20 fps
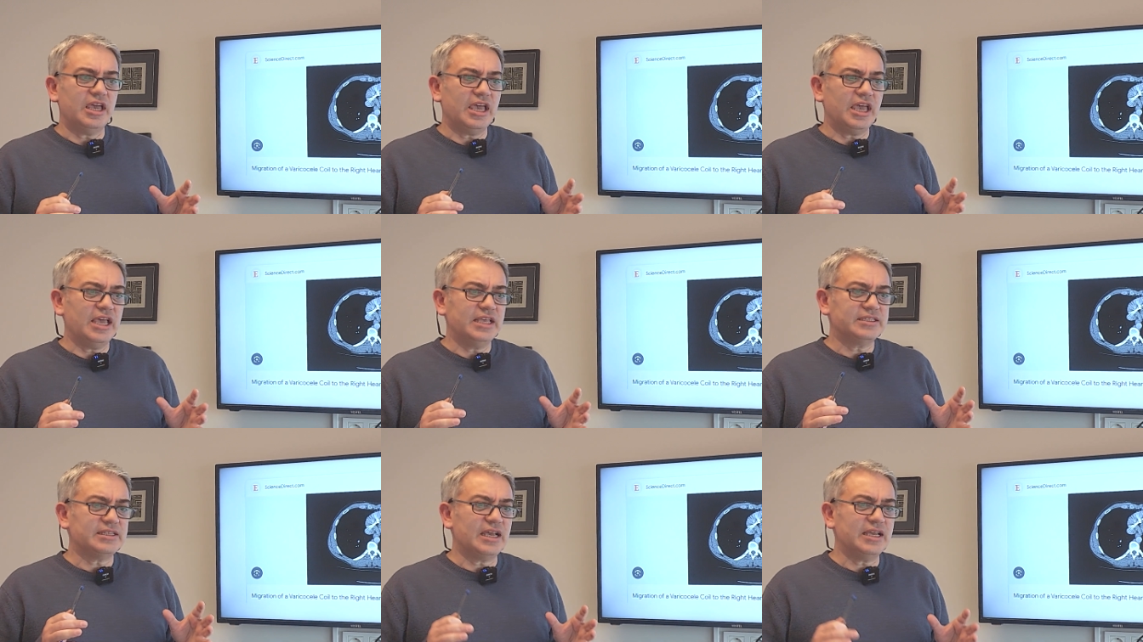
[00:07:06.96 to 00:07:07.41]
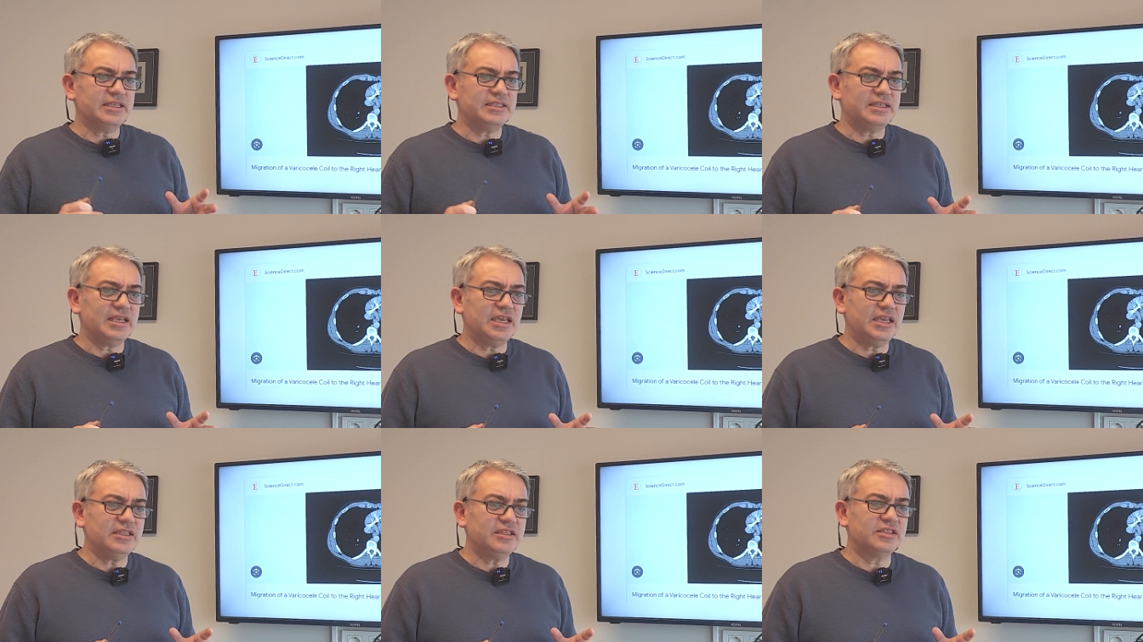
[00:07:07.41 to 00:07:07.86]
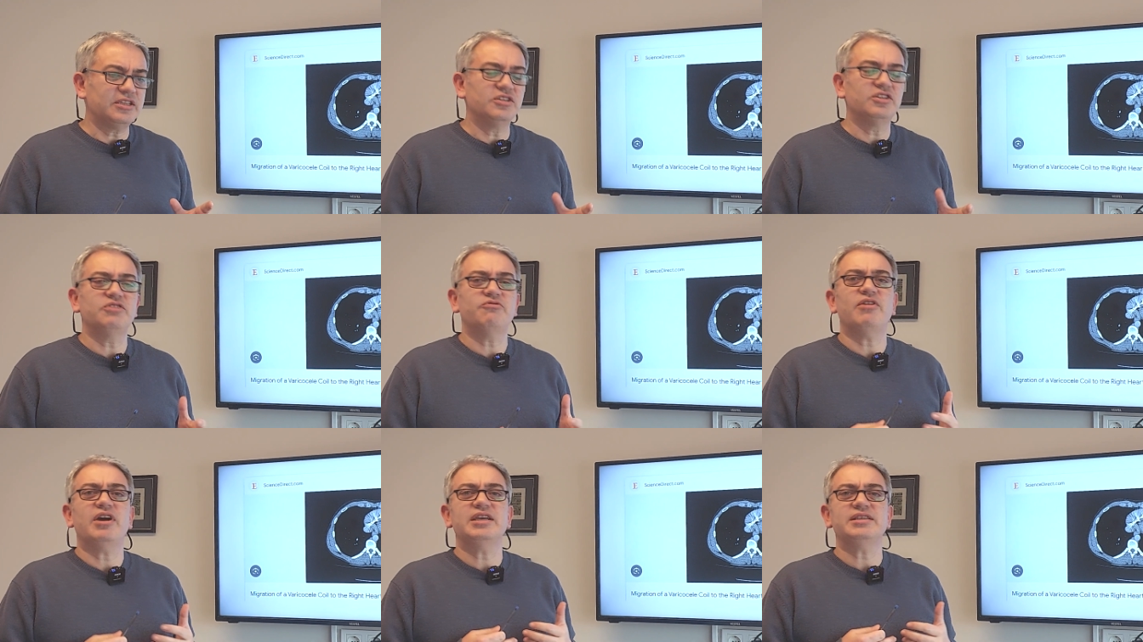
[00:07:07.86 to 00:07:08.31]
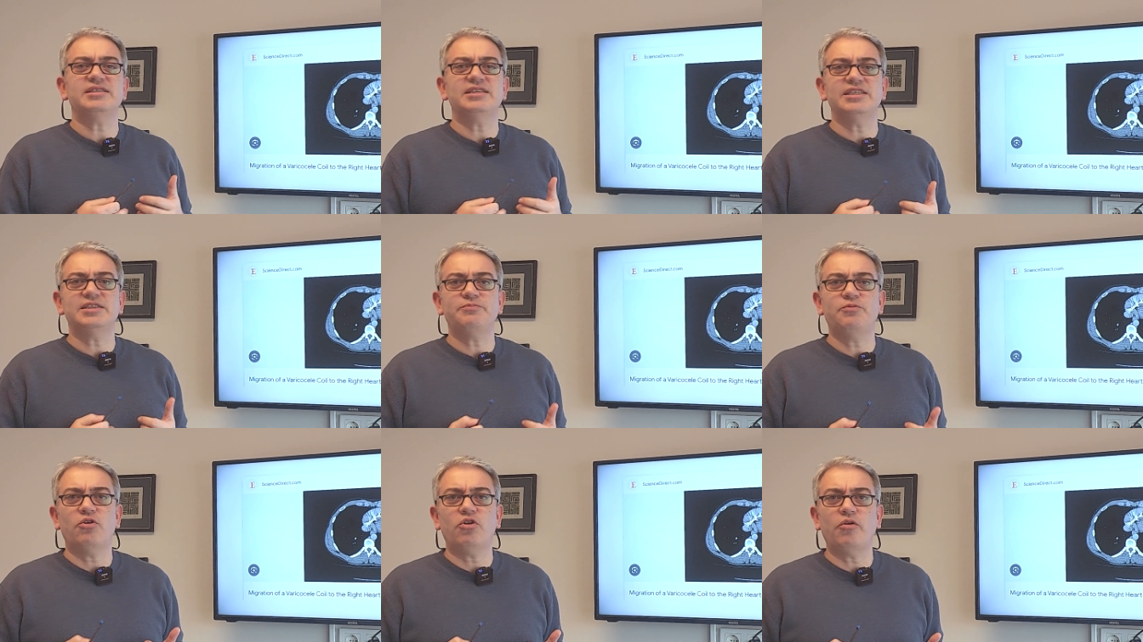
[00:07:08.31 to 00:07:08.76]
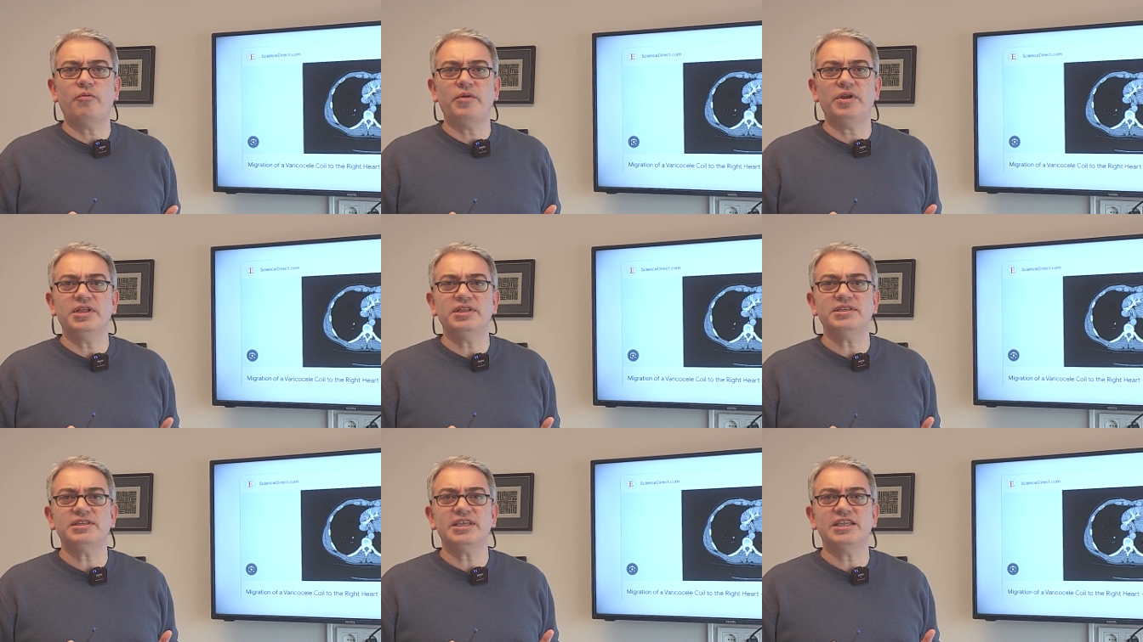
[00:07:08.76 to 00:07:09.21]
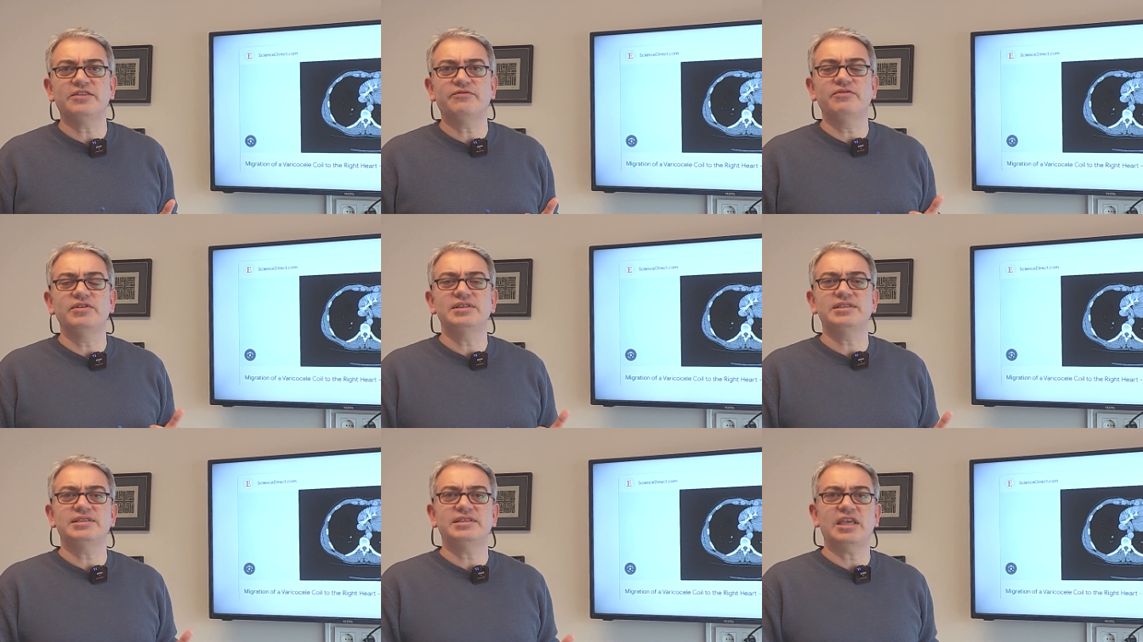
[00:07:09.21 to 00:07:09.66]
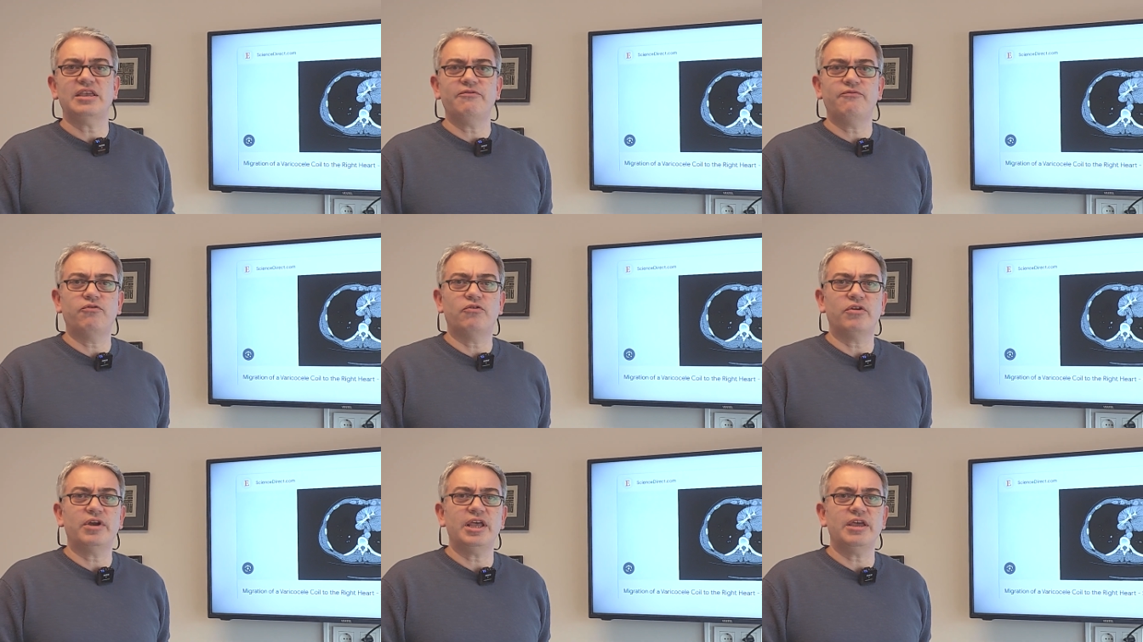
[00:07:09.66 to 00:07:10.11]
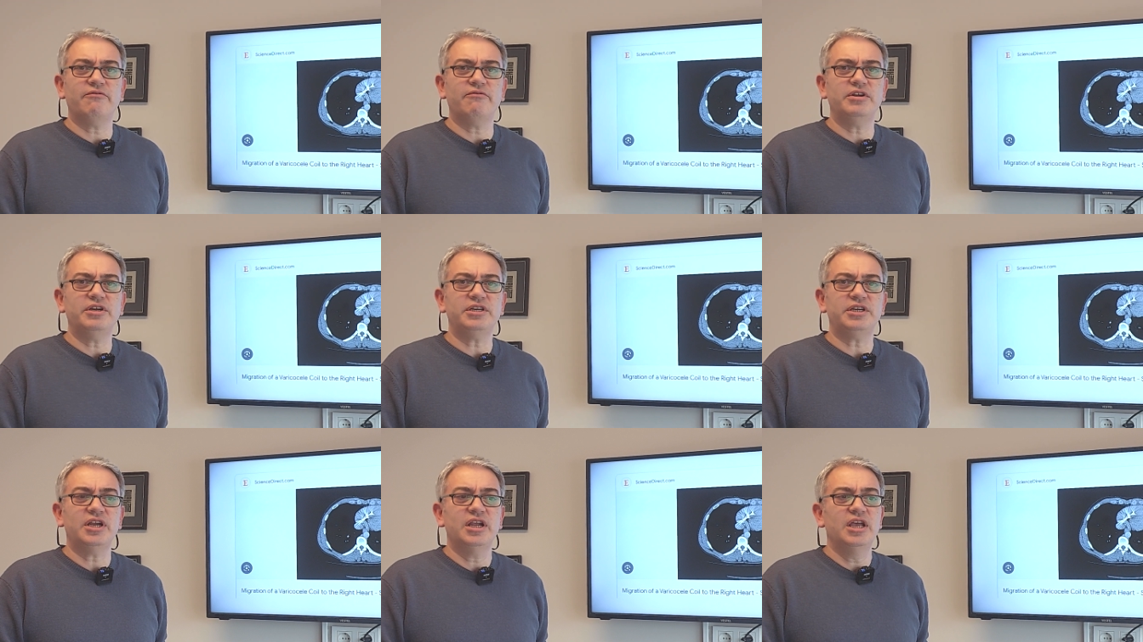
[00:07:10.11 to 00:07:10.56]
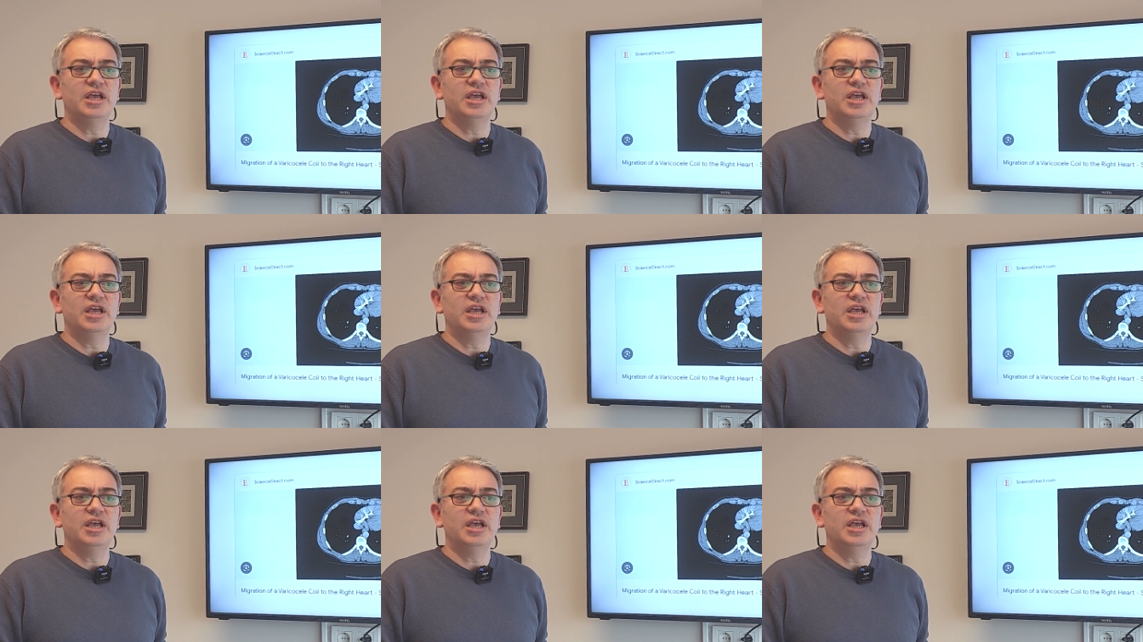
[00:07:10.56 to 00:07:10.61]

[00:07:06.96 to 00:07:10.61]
As I say, the device is permanent, it will stay forever,